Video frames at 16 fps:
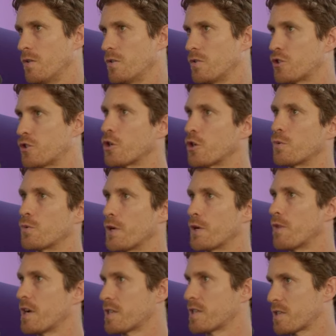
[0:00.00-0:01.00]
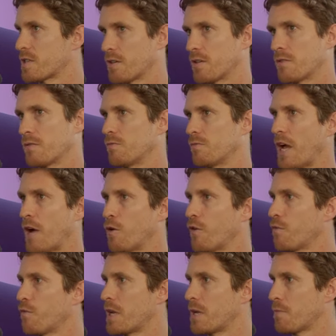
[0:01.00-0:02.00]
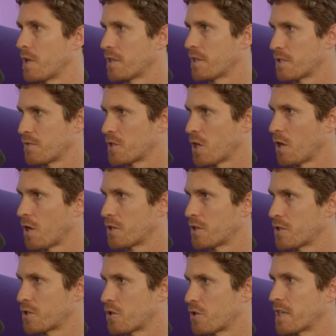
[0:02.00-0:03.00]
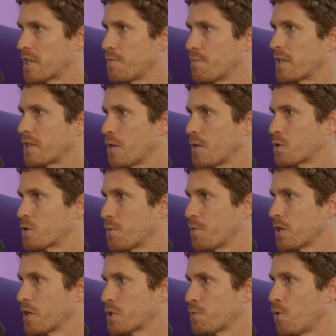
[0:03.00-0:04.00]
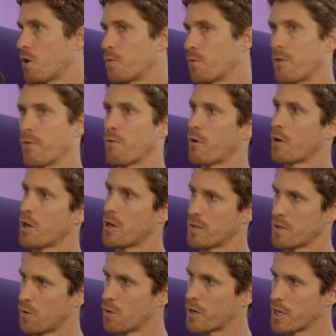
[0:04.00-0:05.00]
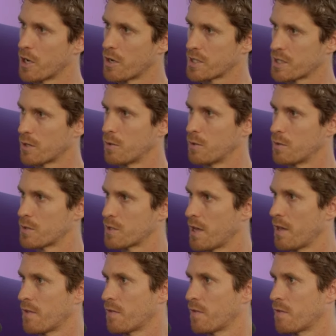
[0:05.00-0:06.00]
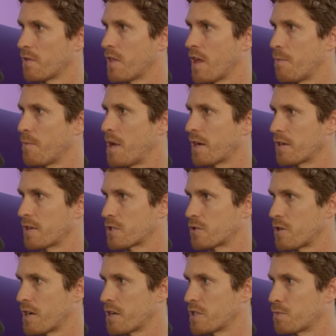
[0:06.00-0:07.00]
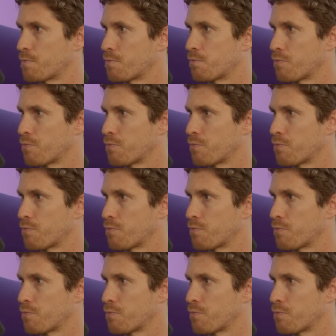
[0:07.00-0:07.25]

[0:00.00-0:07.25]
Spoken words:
should we risk however many millions of dollars trying to make doubles a bigger sport when we've already got singles and that marketing strategy's